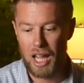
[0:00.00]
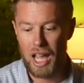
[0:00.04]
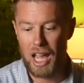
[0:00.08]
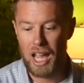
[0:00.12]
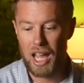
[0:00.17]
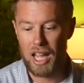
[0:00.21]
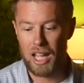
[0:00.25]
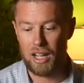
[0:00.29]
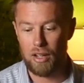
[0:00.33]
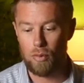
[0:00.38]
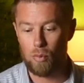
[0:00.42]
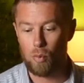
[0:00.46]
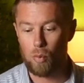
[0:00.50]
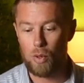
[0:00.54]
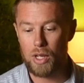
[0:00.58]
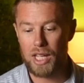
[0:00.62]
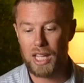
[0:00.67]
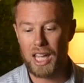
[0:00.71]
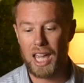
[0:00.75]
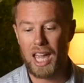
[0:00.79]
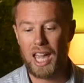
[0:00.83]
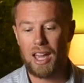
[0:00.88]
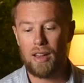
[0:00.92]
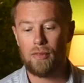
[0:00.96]
And we
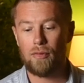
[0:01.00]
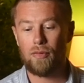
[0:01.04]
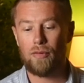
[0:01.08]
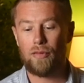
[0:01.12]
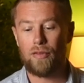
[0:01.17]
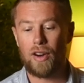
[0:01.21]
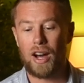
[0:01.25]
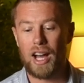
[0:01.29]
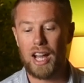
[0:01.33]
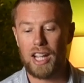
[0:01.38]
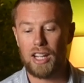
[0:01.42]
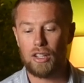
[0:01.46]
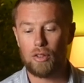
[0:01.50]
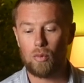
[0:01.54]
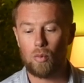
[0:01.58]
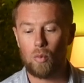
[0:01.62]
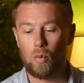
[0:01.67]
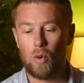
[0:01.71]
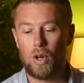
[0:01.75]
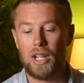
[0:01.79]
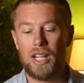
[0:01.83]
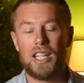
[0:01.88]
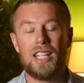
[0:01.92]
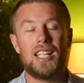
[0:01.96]
can't fight
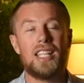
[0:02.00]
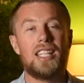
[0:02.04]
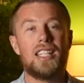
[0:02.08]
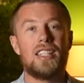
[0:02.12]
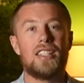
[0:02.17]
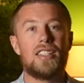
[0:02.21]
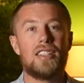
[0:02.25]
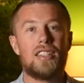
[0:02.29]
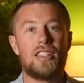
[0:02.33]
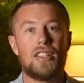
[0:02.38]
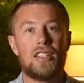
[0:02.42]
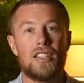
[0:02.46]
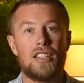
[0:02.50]
what is